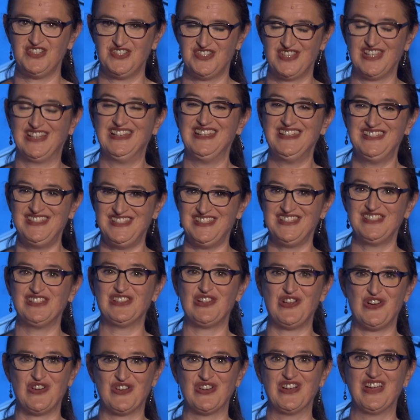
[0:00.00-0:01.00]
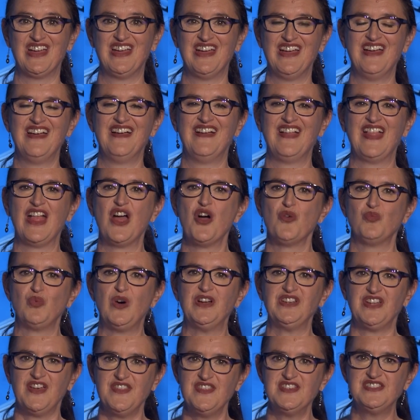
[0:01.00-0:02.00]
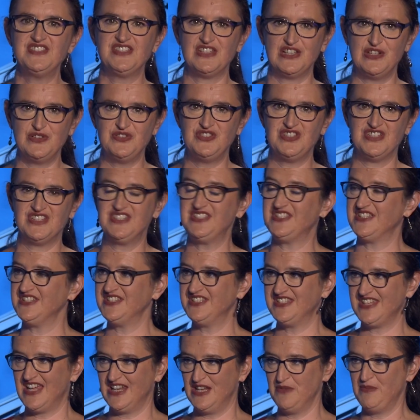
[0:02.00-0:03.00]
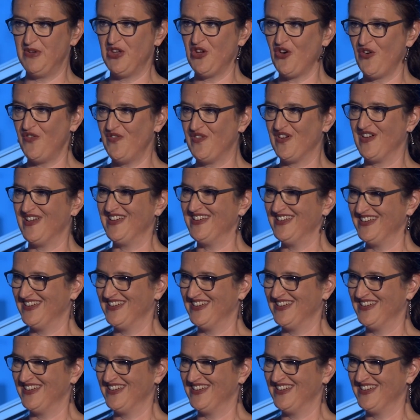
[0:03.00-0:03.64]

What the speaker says: The list is long. What other solutions does Delabie offer?